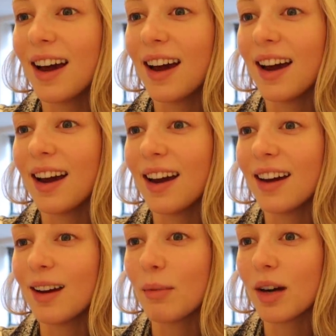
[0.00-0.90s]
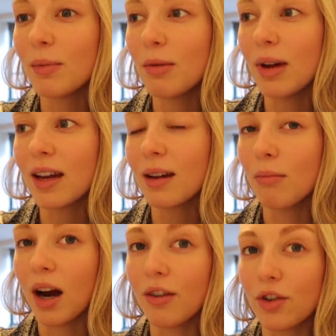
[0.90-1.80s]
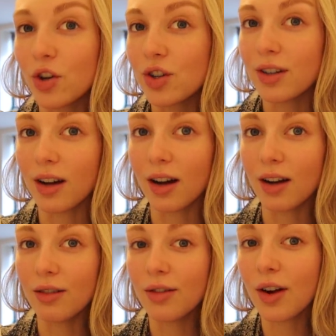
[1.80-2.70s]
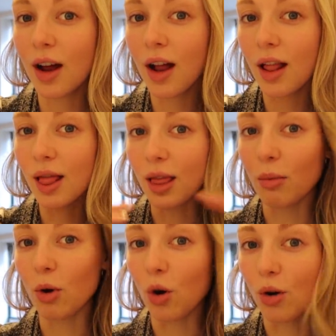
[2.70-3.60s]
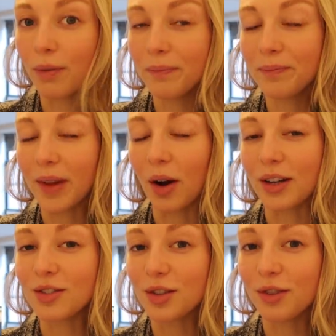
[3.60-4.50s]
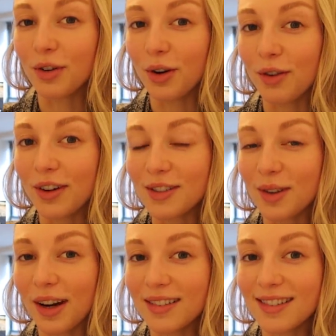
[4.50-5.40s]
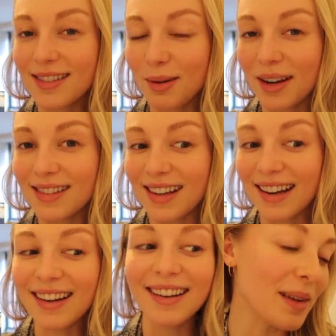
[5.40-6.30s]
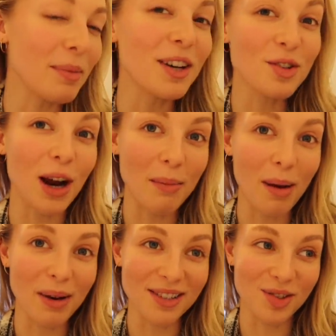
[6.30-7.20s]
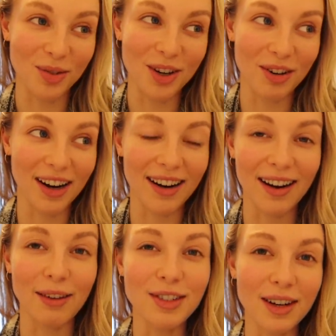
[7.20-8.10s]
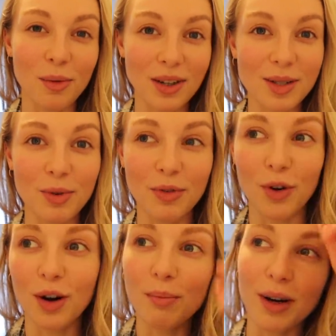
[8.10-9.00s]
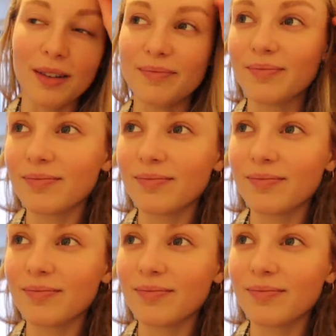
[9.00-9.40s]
and I'm gonna be making my version of Le Bowl. I'll insert a photo of it so you guys can see what it's like. I'm gonna try my best to recreate it. I've done it once before, but